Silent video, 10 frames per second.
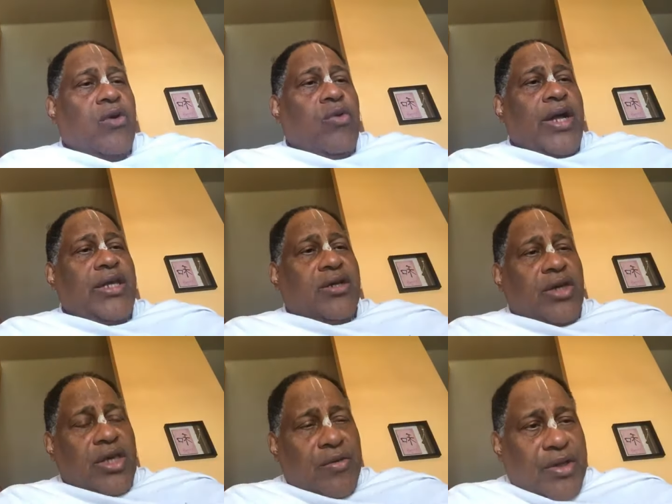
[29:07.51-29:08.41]

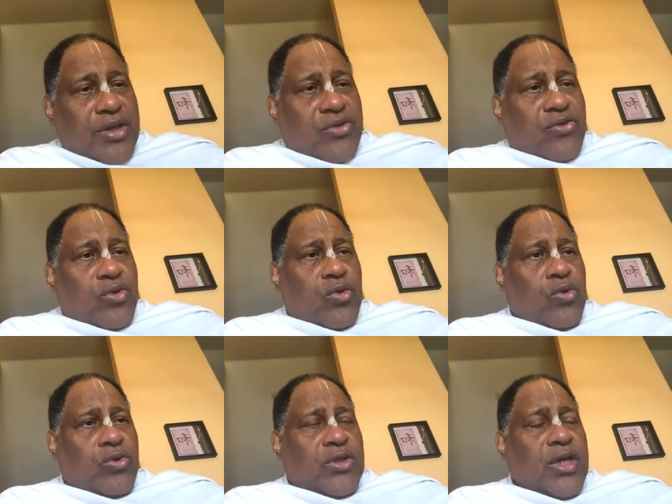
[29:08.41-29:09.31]
Radhika hearing this
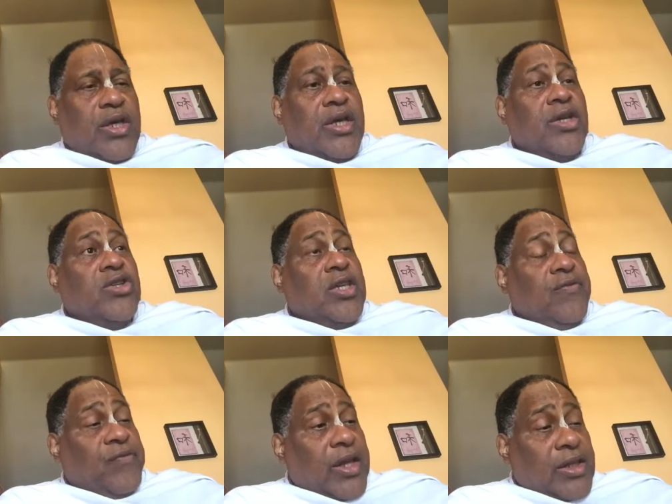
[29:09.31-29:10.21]
news,
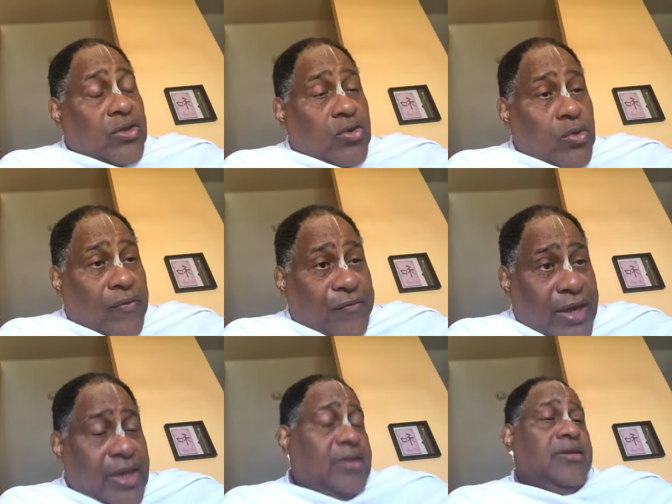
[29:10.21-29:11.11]
she fell into a
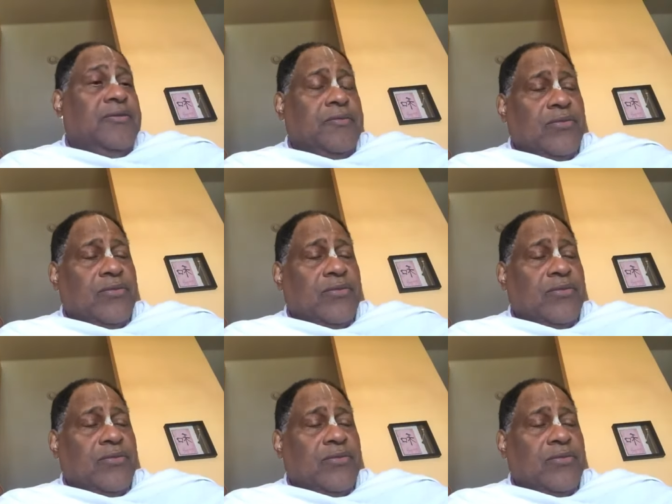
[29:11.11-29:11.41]
faint.